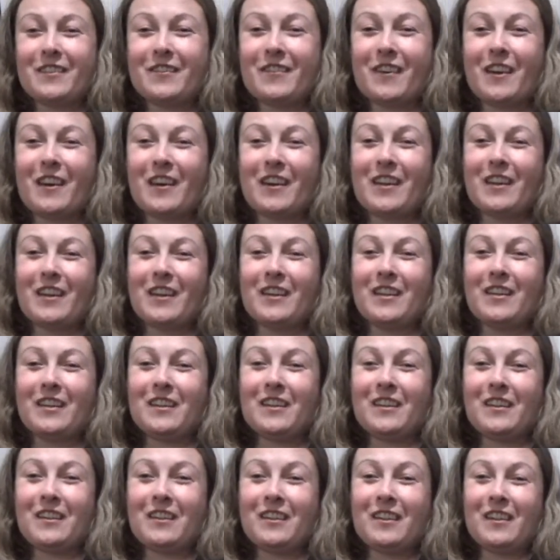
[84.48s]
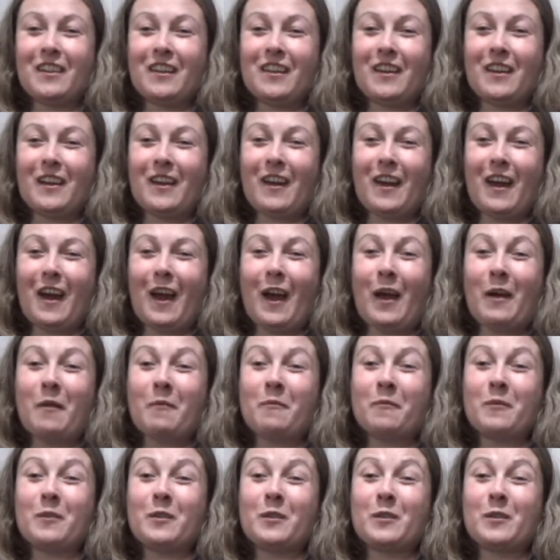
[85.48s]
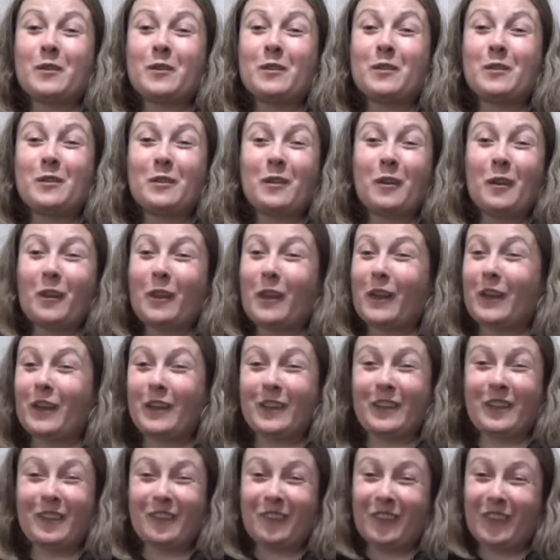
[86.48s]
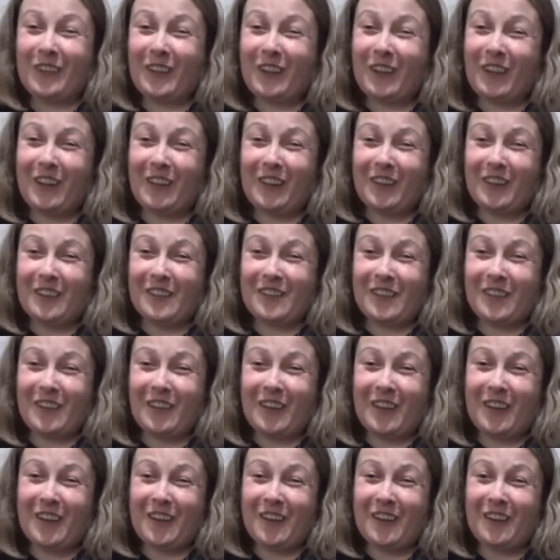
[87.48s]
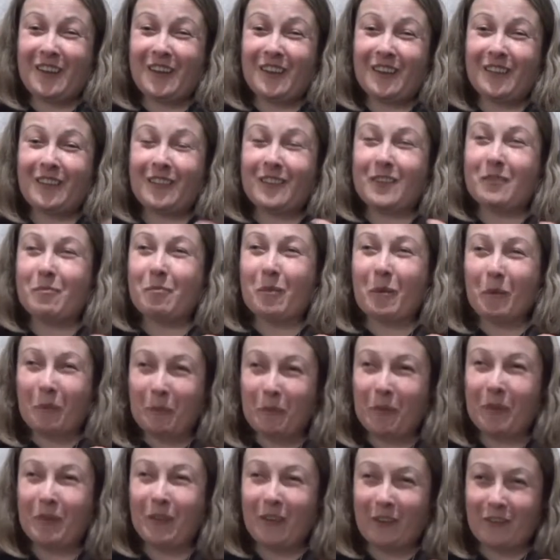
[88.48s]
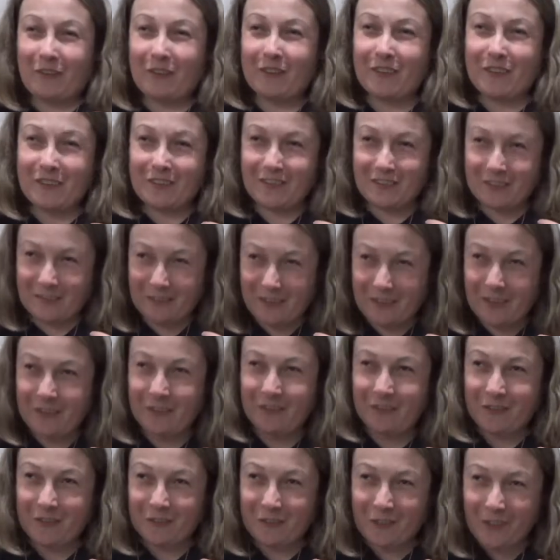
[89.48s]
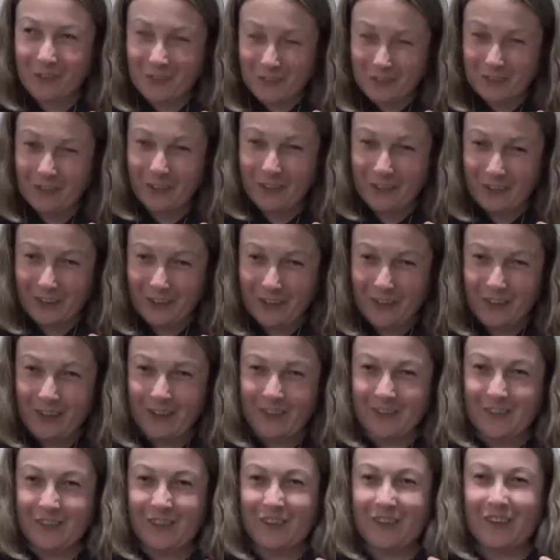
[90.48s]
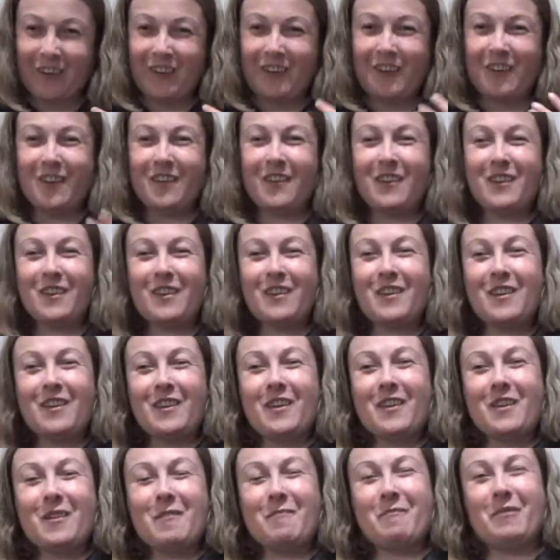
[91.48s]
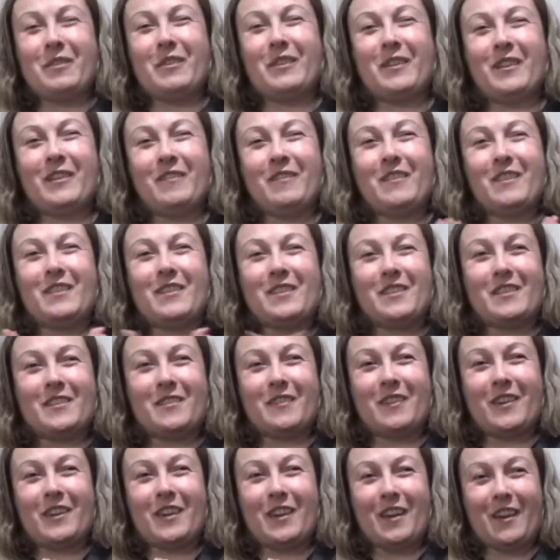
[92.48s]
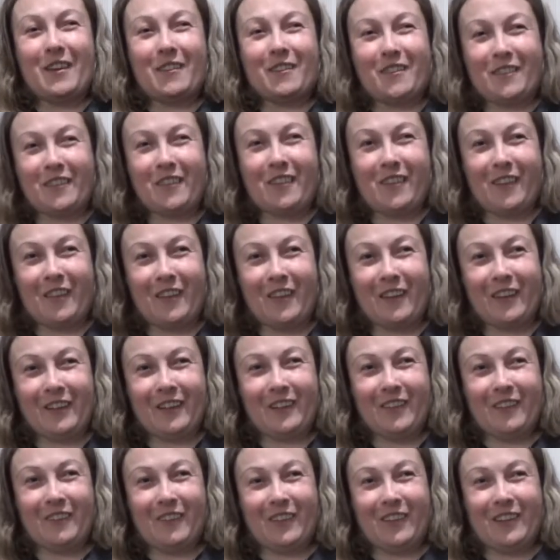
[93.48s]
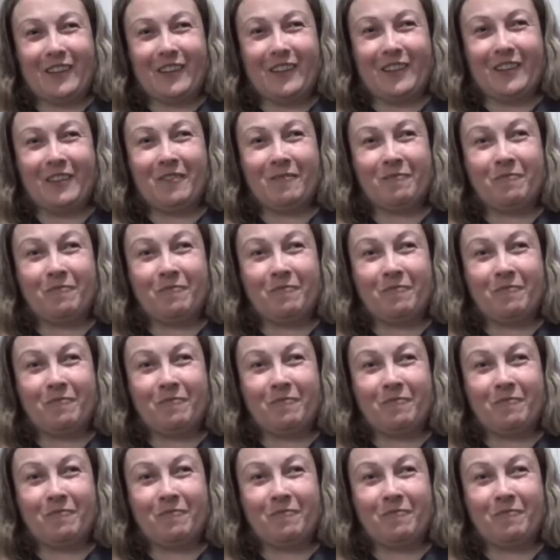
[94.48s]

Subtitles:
why I would not like to be Kylie Jenner. There's probably 10 reasons why I would want to be Kylie Jenner, but 10 reasons why I would not like to be her.